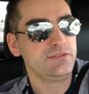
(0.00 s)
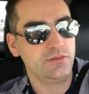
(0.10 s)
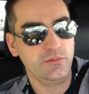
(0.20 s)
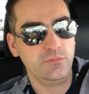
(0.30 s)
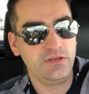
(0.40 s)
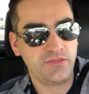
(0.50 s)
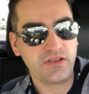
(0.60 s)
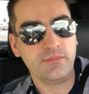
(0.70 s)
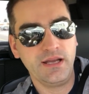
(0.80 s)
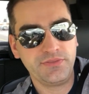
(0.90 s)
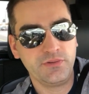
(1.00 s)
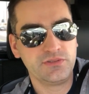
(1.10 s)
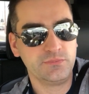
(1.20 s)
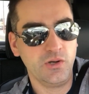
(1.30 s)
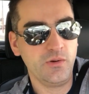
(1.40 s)
So when you think about
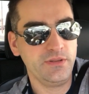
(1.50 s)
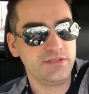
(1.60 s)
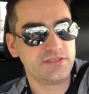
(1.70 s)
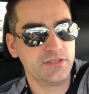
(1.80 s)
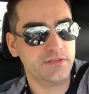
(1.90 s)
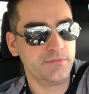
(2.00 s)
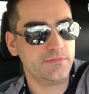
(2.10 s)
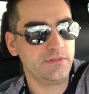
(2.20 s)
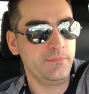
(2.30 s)
those moments of